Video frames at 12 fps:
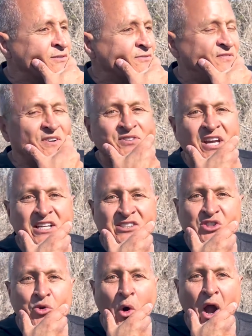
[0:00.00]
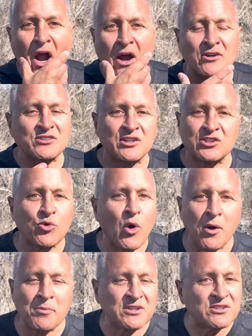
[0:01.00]
15 squares, and a
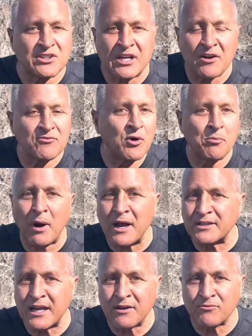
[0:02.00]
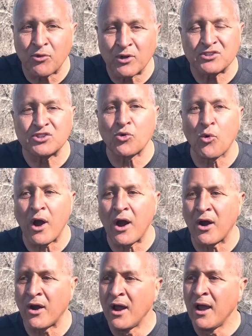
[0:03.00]
square means a 10-foot by 10-foot
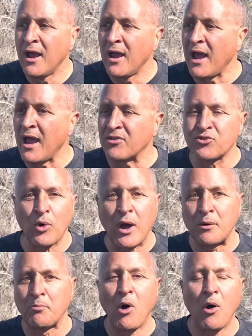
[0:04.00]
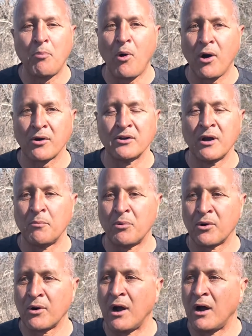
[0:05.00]
square, and throw out a ballpark
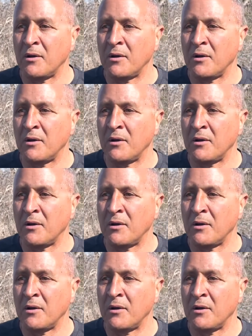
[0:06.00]
number.